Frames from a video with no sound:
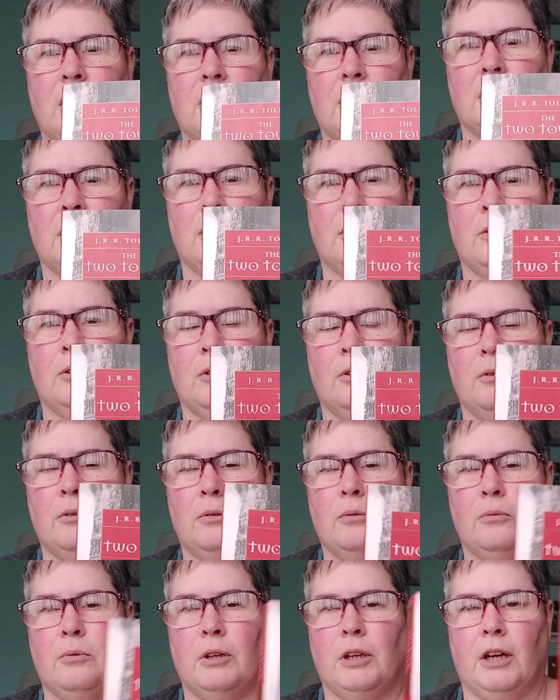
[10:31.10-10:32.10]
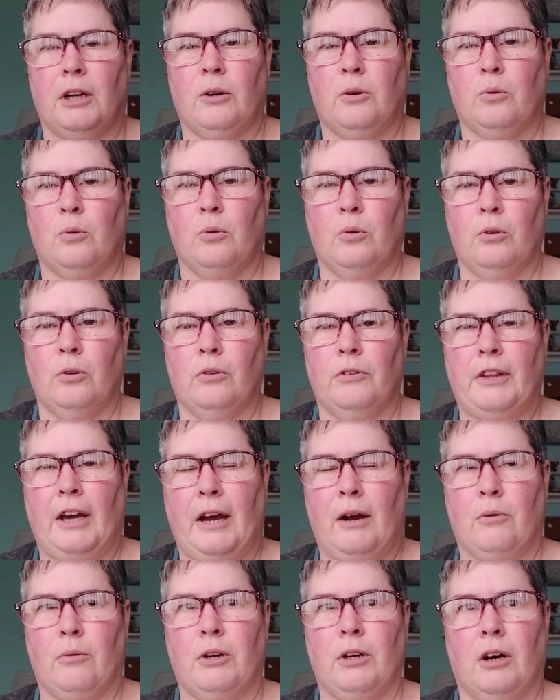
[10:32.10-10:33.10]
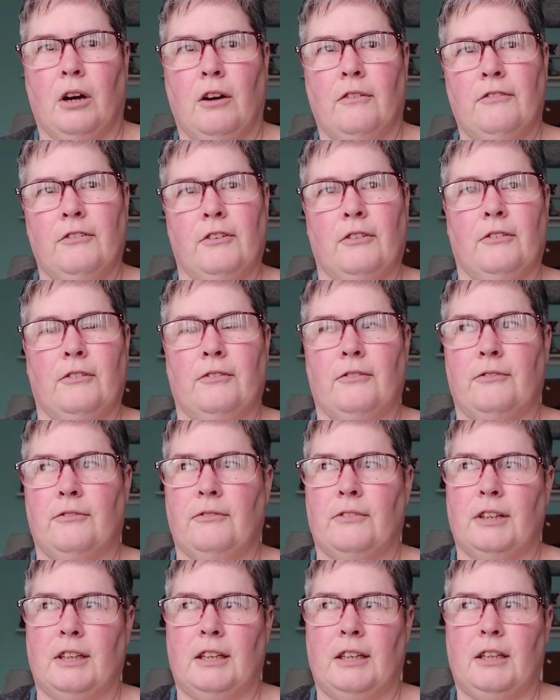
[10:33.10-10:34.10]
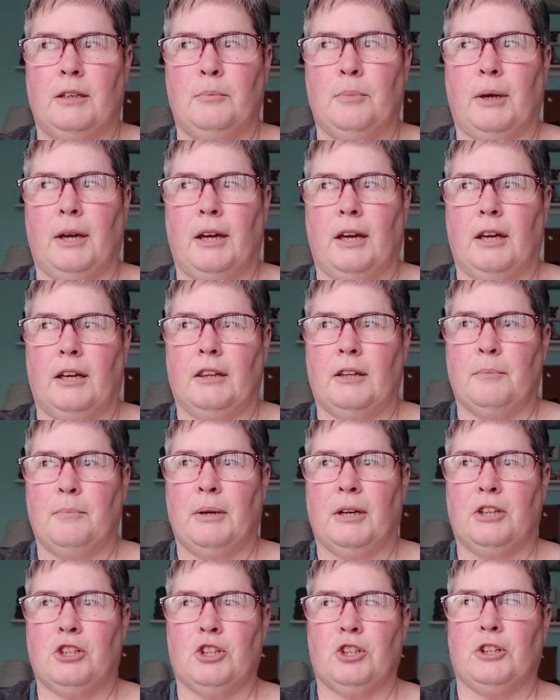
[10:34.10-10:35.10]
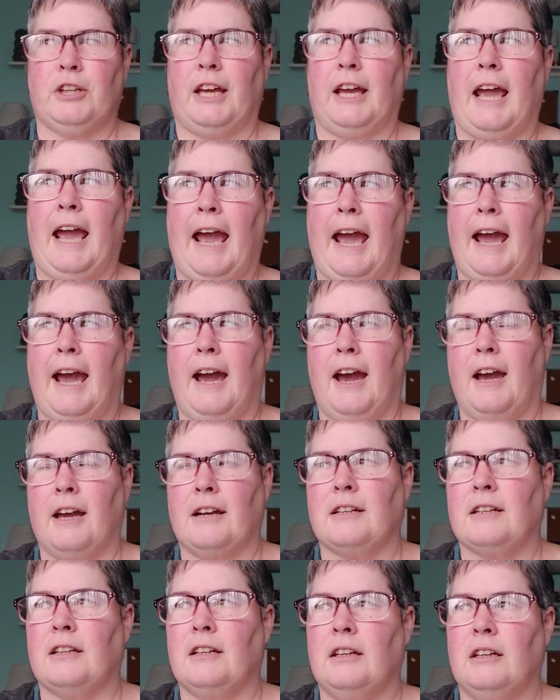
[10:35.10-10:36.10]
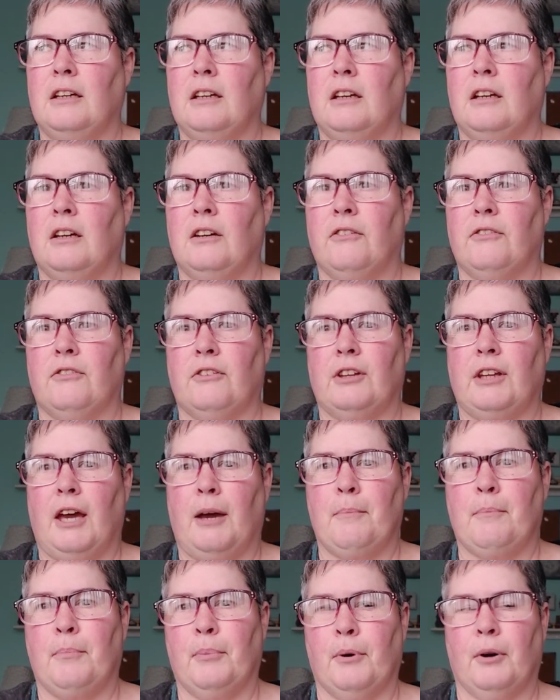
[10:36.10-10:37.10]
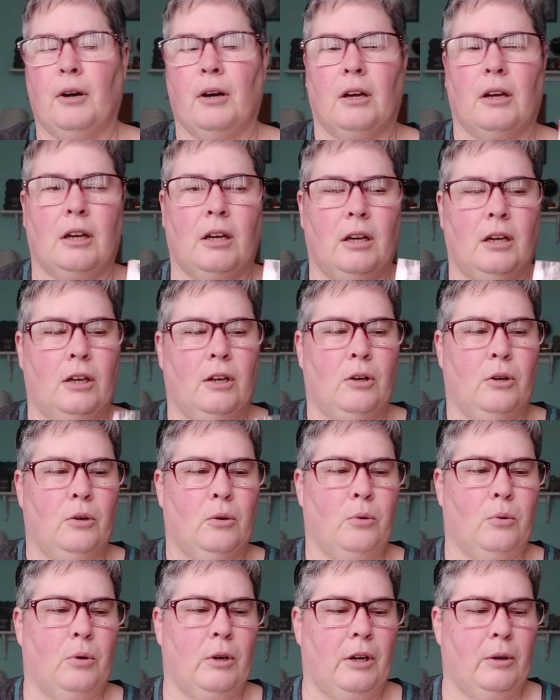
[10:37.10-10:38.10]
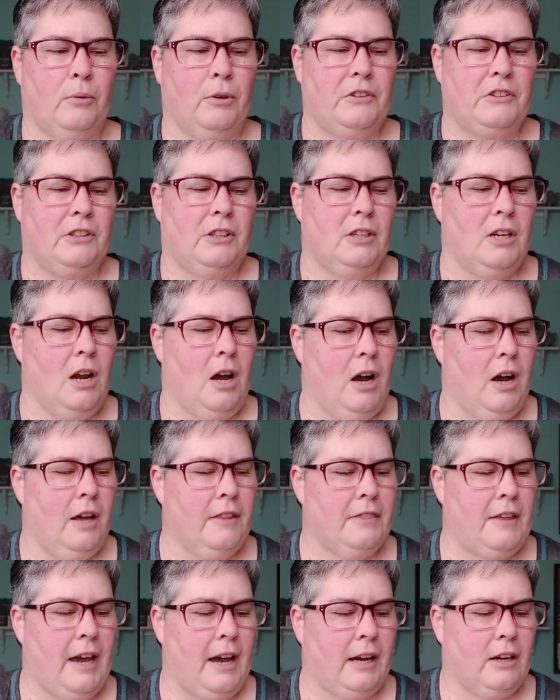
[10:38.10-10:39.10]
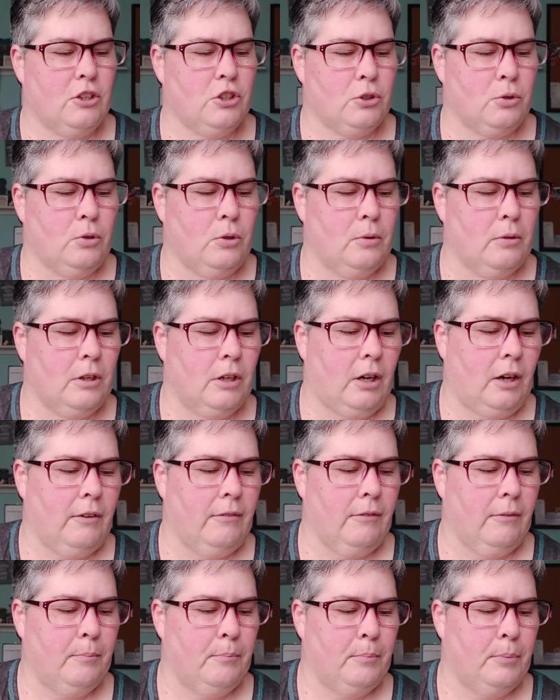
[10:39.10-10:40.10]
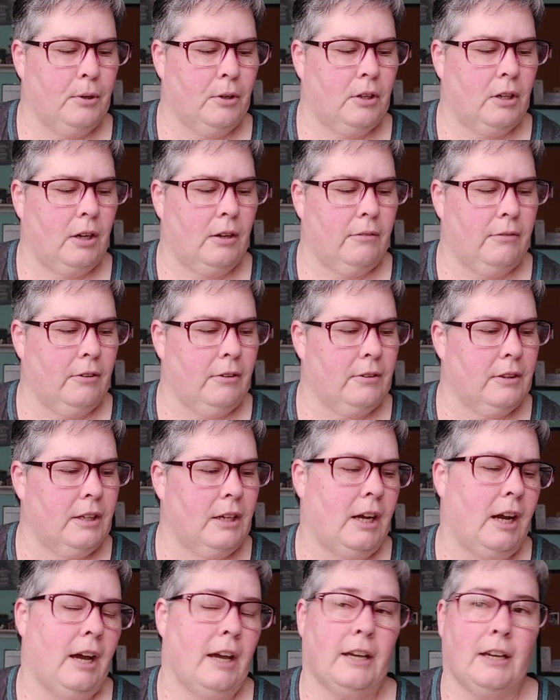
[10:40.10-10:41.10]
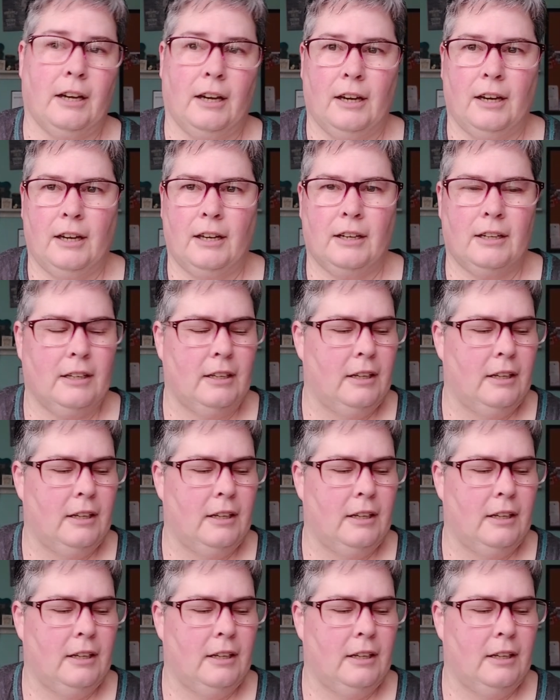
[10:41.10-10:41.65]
the when I ordered that one off of eBay, the picture they had for that book was not the actual cover, book cover that I got.